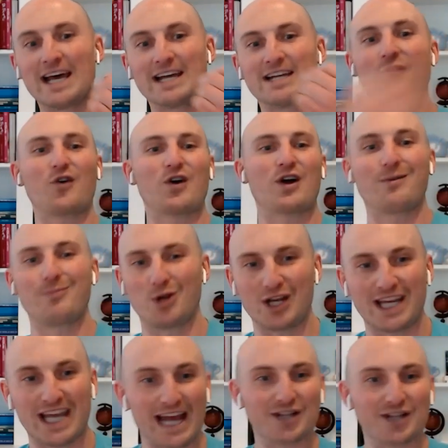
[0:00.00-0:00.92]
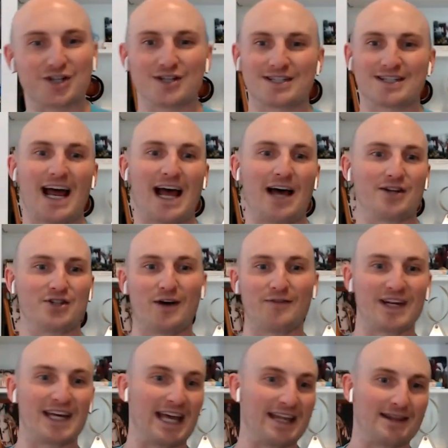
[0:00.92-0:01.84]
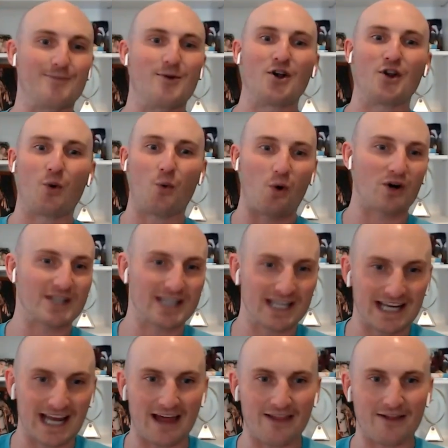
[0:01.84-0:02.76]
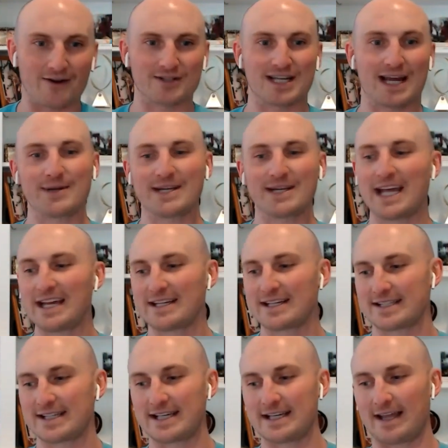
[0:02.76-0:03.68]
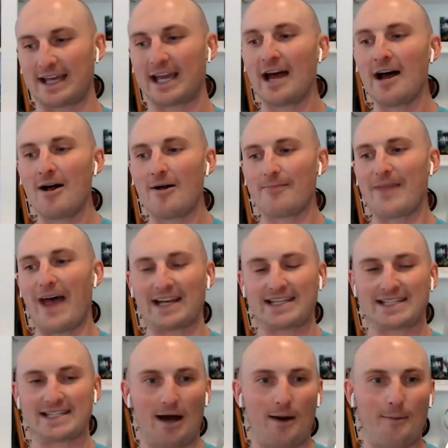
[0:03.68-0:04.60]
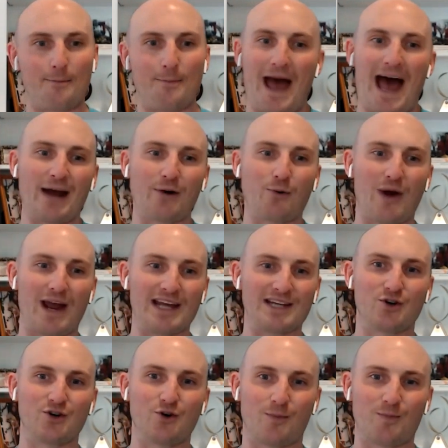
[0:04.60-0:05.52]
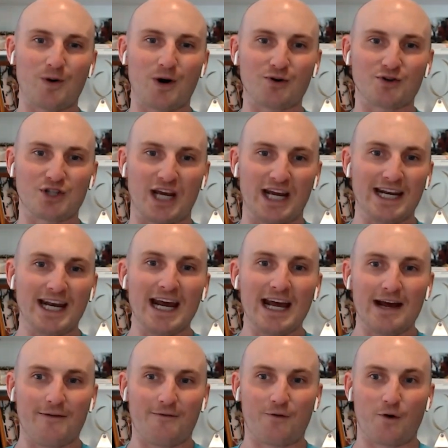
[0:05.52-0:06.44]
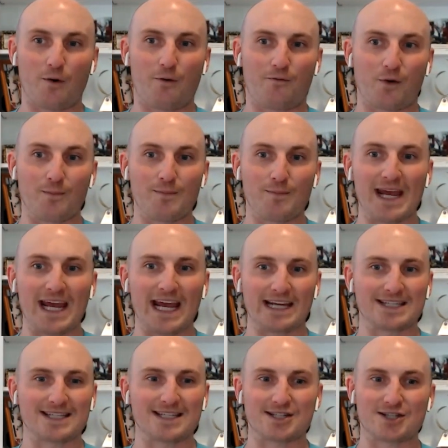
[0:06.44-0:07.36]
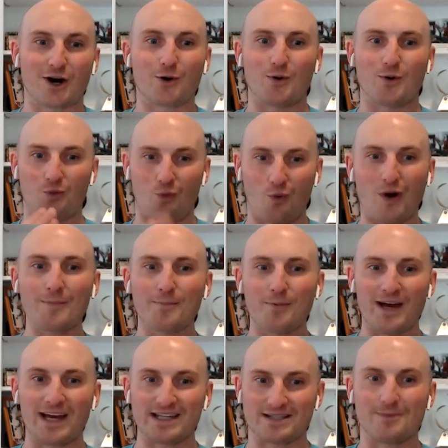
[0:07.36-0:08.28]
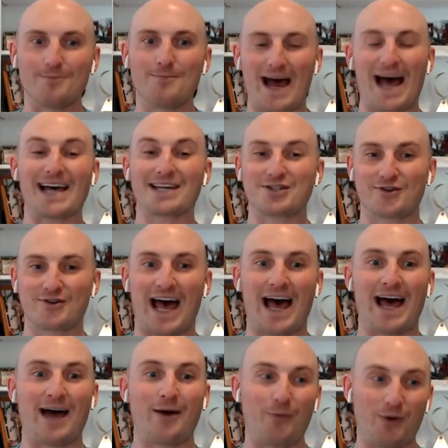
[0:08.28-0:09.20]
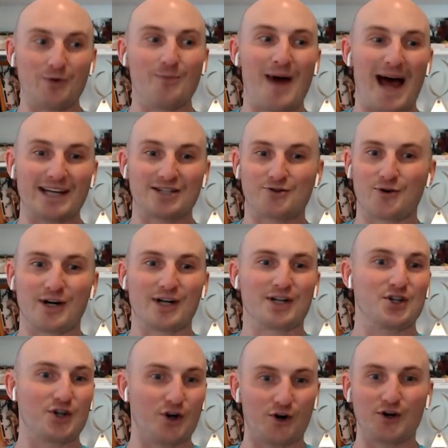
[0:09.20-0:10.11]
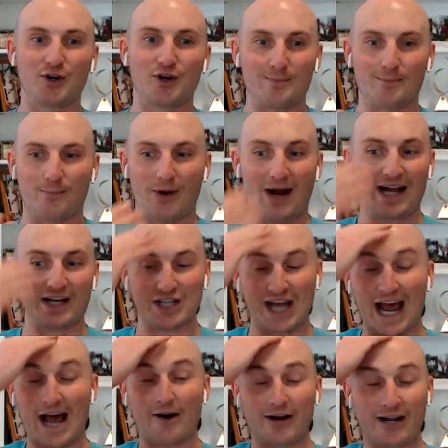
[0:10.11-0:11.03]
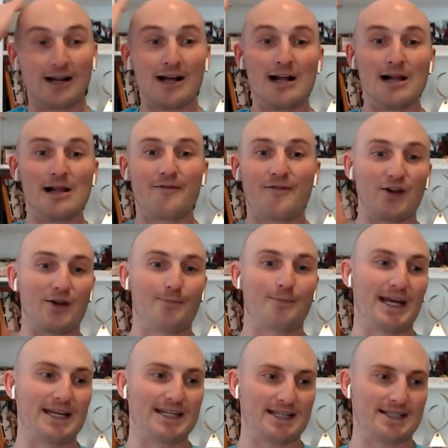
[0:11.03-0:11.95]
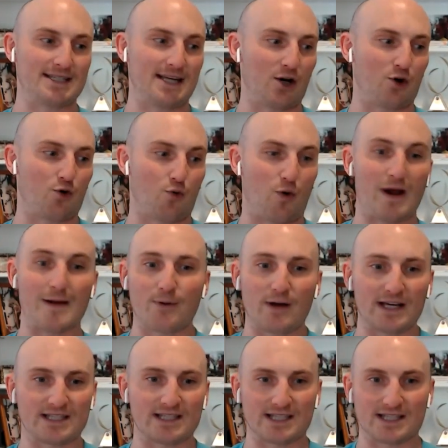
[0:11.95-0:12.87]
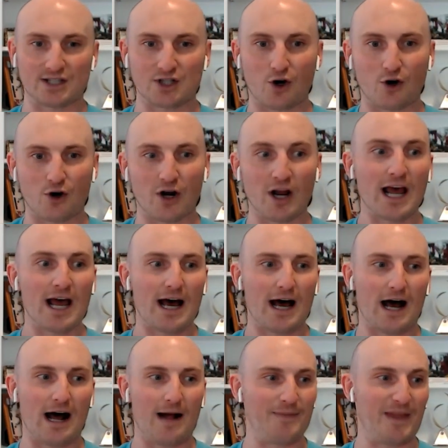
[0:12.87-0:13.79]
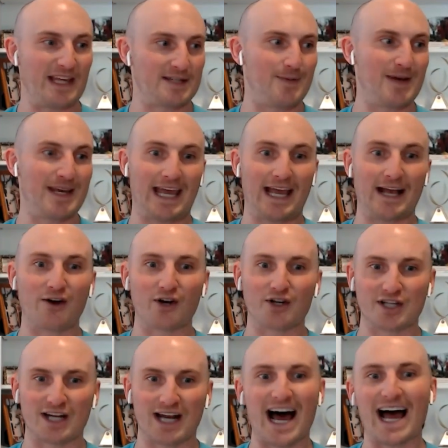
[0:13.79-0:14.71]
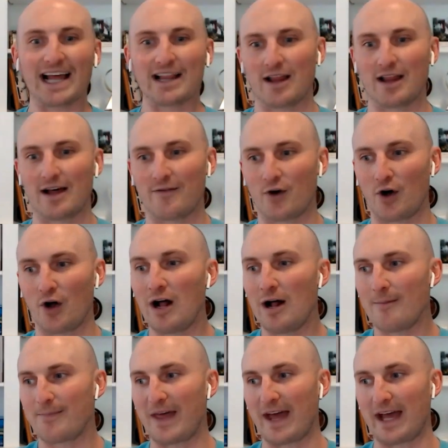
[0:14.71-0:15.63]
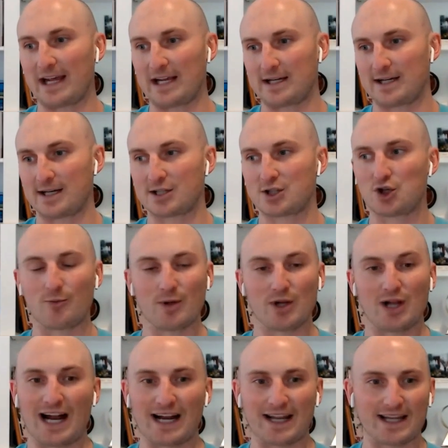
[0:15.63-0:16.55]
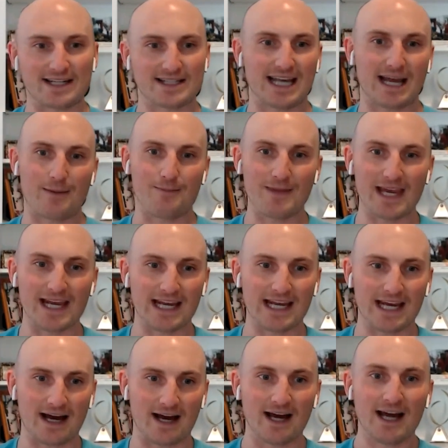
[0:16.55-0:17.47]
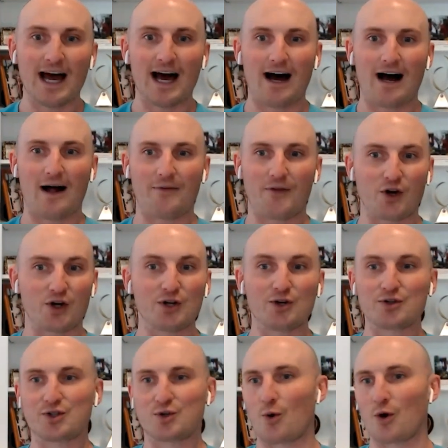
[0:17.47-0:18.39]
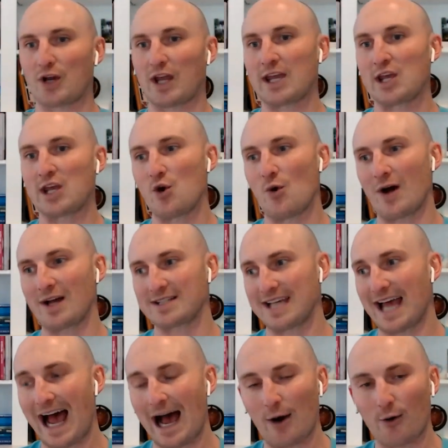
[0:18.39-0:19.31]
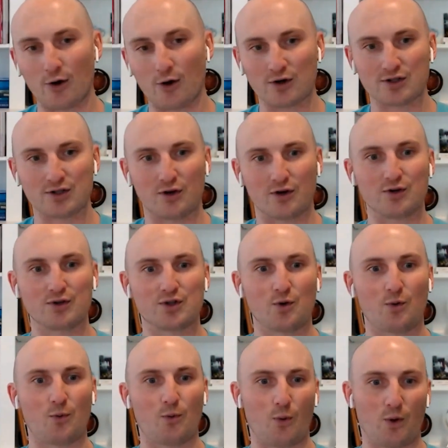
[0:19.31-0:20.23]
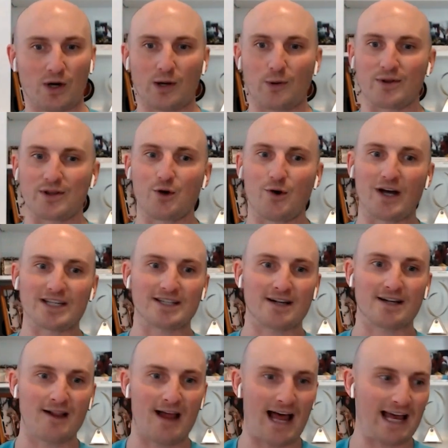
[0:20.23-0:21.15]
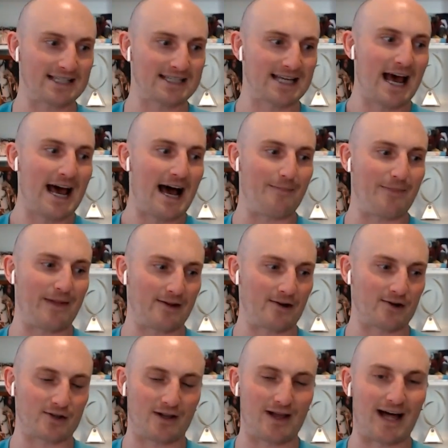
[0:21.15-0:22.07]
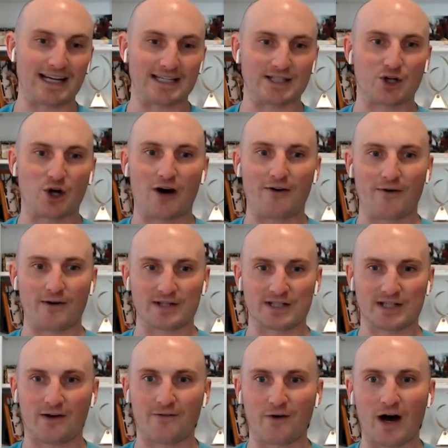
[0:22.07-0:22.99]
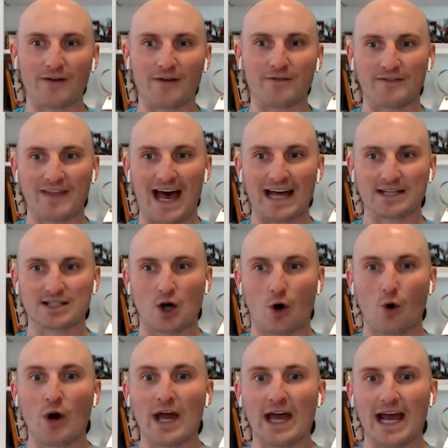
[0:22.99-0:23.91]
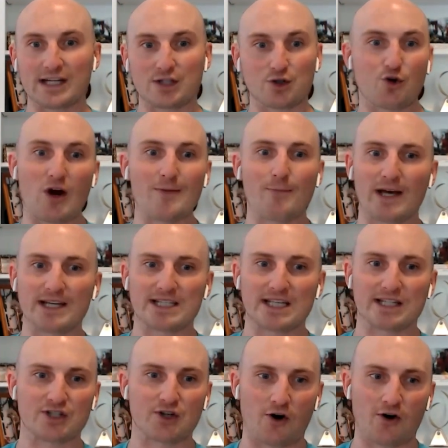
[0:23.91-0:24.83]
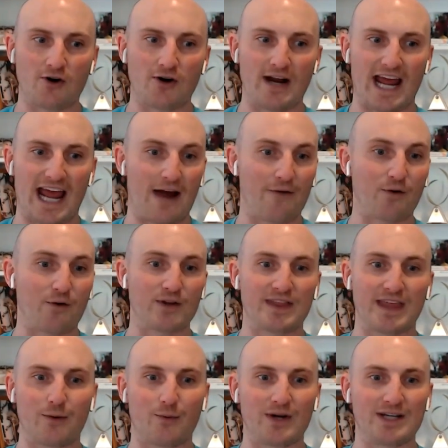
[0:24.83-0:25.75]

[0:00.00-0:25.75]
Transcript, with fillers: different communication styles. You have to get them all to work together simultaneously. Like, that's a bad way to approach it. For, for me, it's start with one place, master that. When you master it, sure, you can branch out. And Philippines is a great place to start. Um, they speak English at a high level. They consume a lot of the same media. Uh, they're used to working U S hours. They're used to working with U S clients. And there's a lot of stuff, stuff off of that. So it's a great place to start. Everything we